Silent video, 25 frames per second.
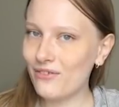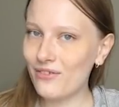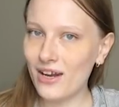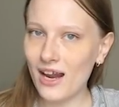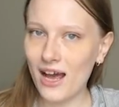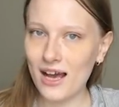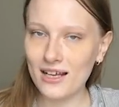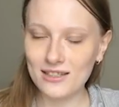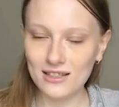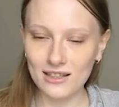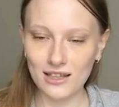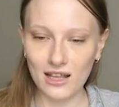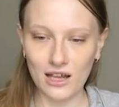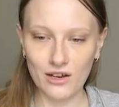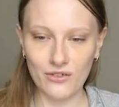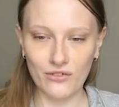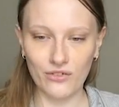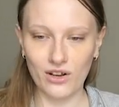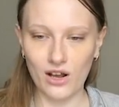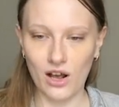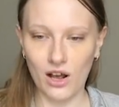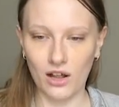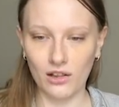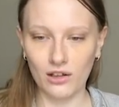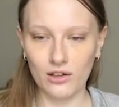It has a lot of
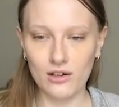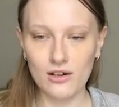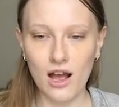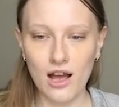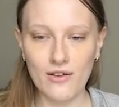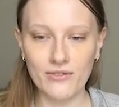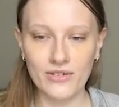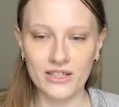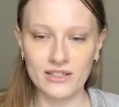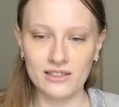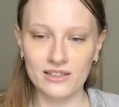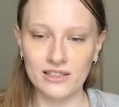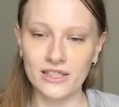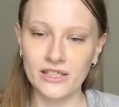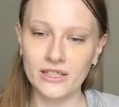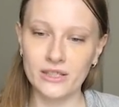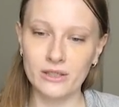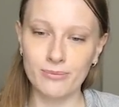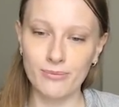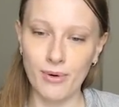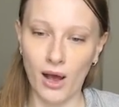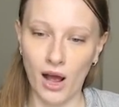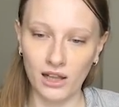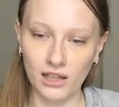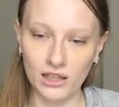color. Obviously, it's
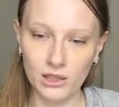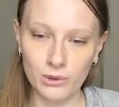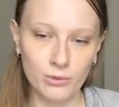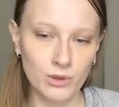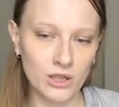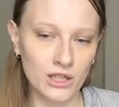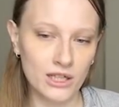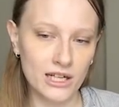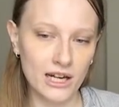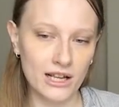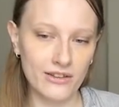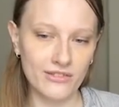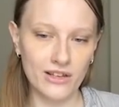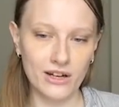Bollywood.